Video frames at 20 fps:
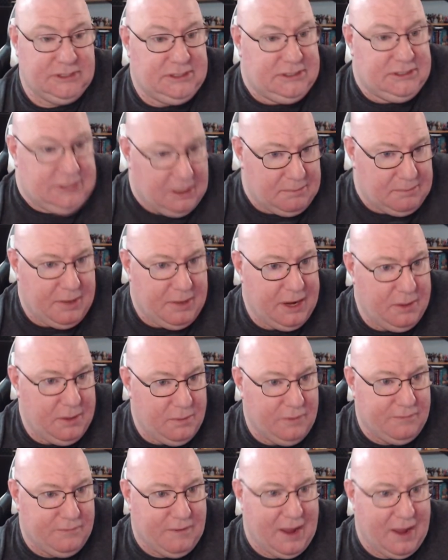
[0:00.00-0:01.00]
Somebody
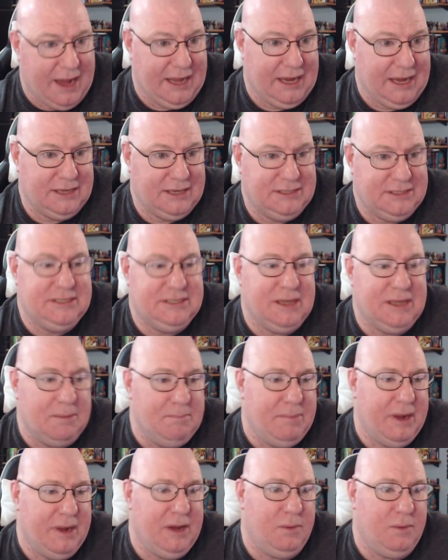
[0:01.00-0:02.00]
will find it.
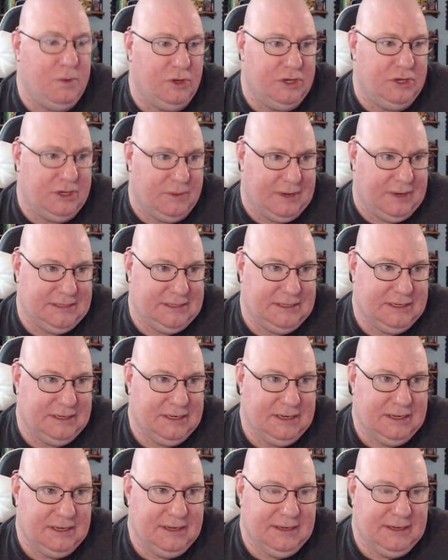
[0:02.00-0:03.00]
Somebody will do it.
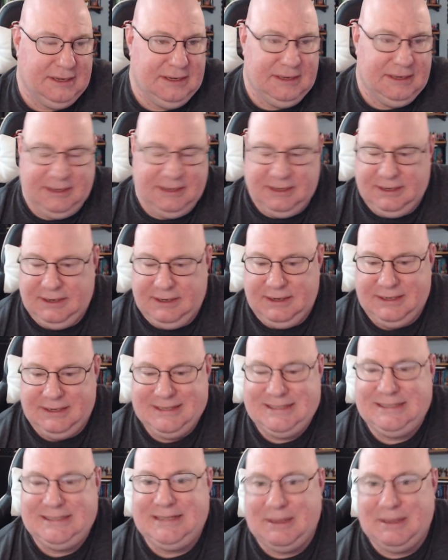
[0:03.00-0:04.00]

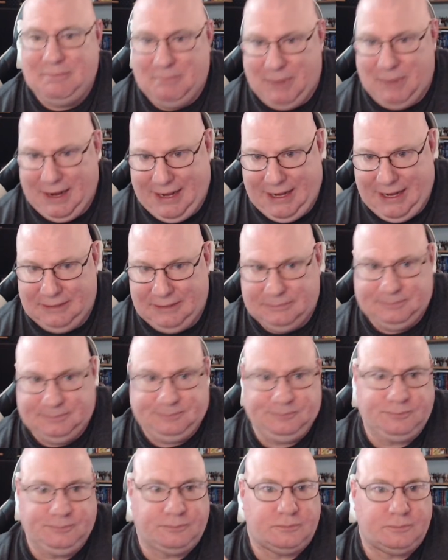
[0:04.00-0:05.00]
Somebody.
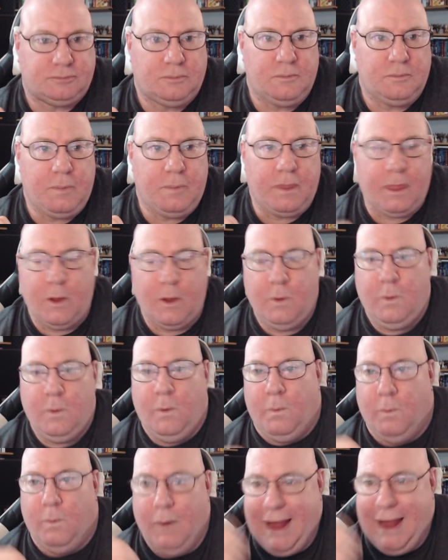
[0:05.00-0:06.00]

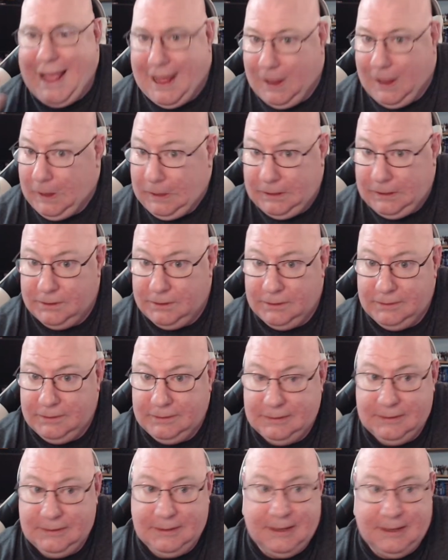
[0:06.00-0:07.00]
Well,
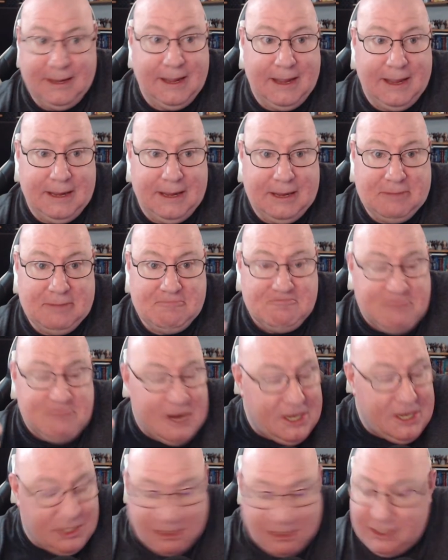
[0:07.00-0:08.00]

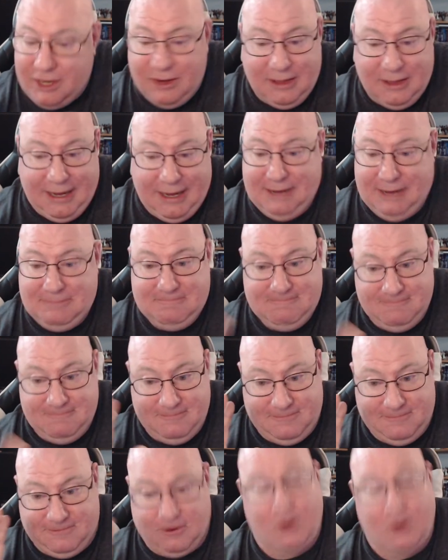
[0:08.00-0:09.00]
clearly
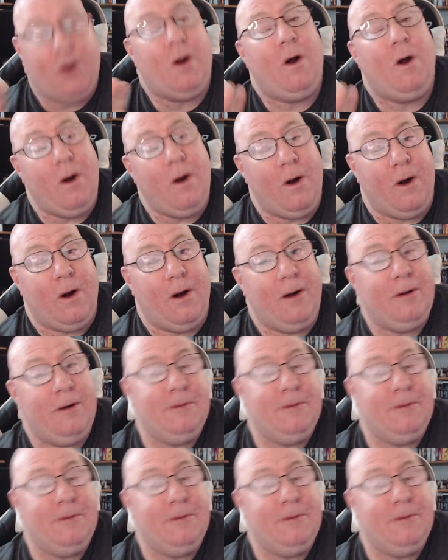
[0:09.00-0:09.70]
for her,